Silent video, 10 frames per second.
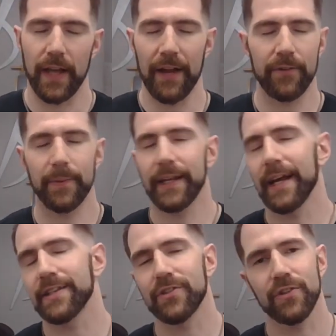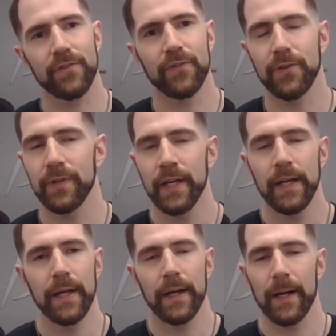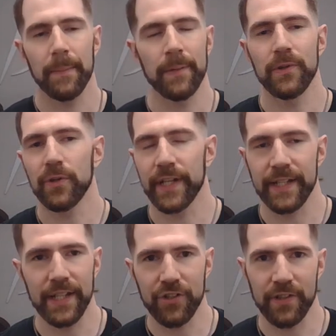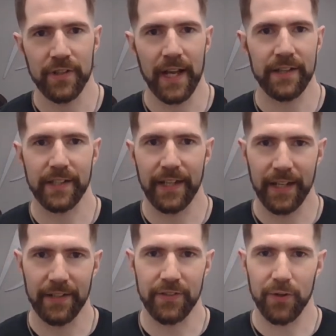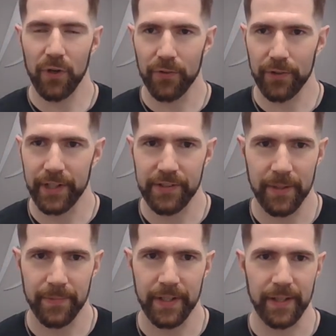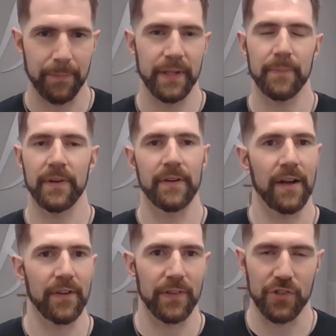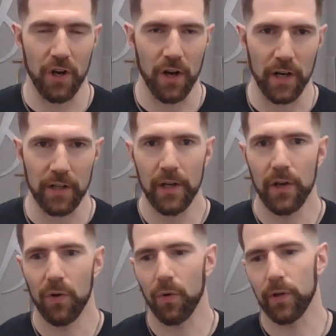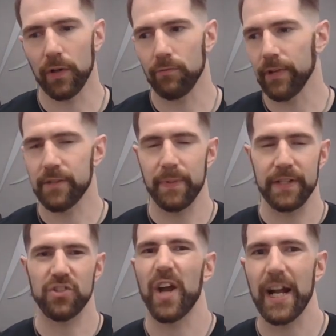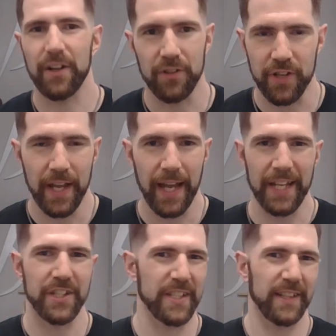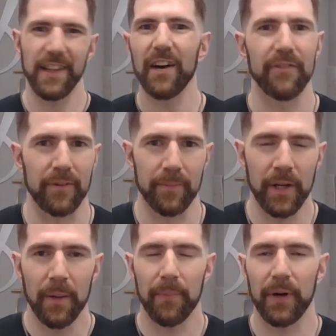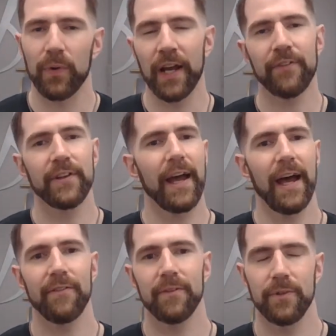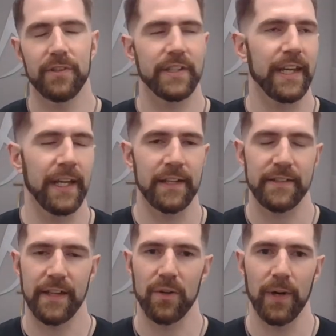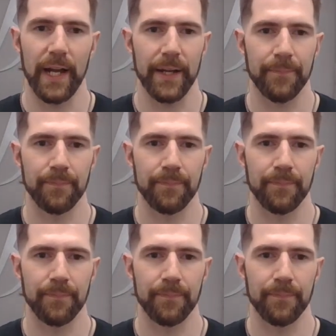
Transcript: Everybody has a certain food. Maybe you were conditioned as a kid to overeat something like peanut butter out of a jar or Ritz Bits crackers, and you just love them. But whenever you have them, you just can't stay away.